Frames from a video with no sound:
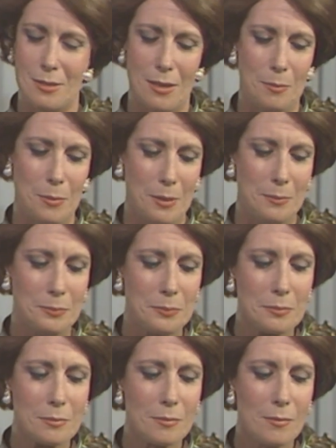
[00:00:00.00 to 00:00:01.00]
I mean.
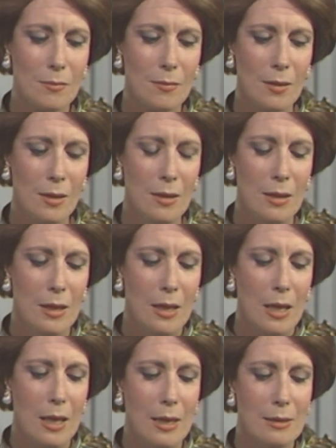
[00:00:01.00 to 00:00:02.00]

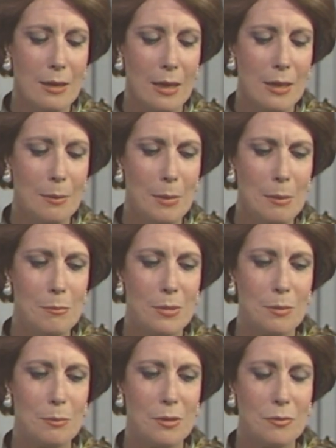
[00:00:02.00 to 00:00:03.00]
And I remember
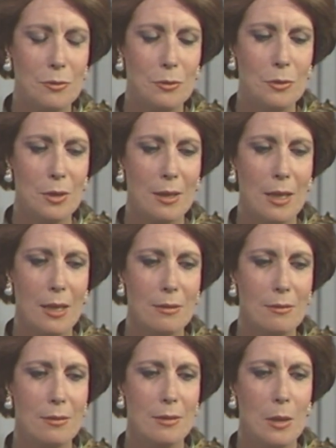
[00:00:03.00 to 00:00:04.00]
before
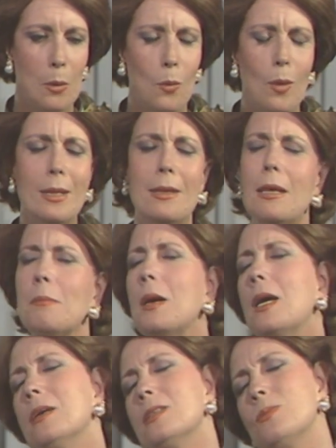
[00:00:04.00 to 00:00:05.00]
that, one day my
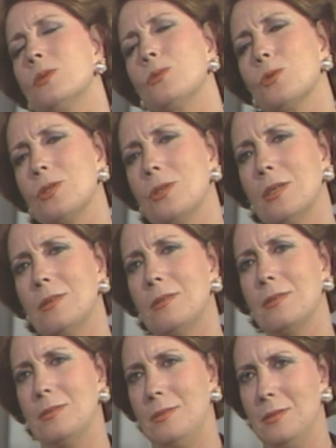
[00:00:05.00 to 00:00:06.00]
husband was not
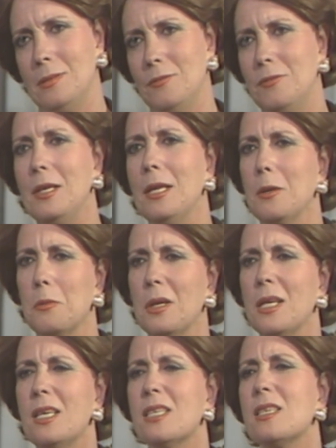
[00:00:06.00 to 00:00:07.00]
feeling well.
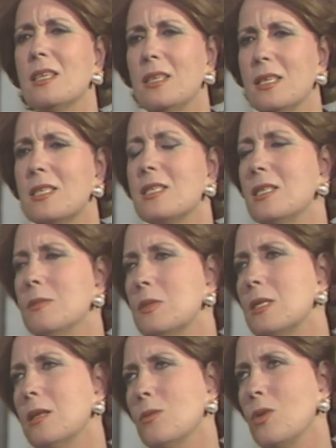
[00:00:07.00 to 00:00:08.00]
He said, it seems
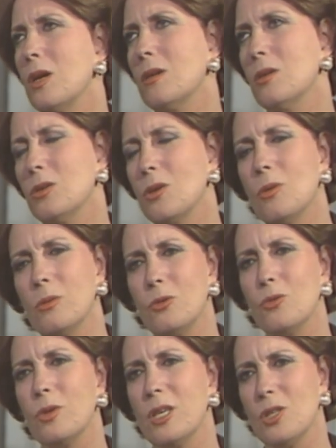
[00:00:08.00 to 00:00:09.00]
that we are not going
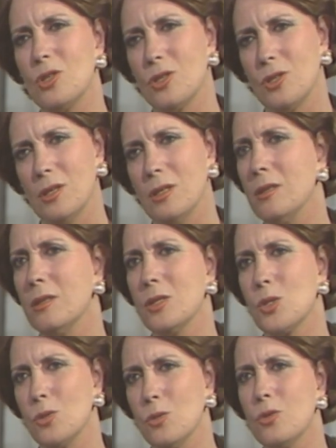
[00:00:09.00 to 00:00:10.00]
to reach a
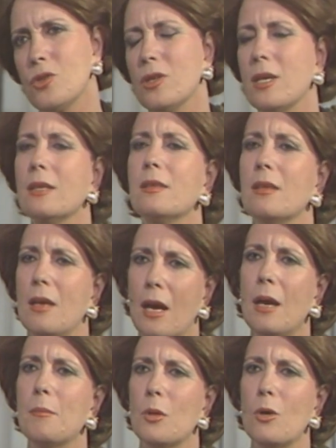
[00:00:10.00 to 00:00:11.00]
solution and
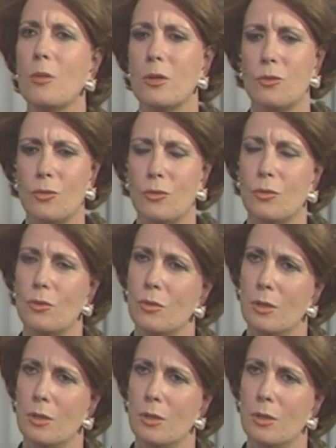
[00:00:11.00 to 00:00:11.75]
I'm going to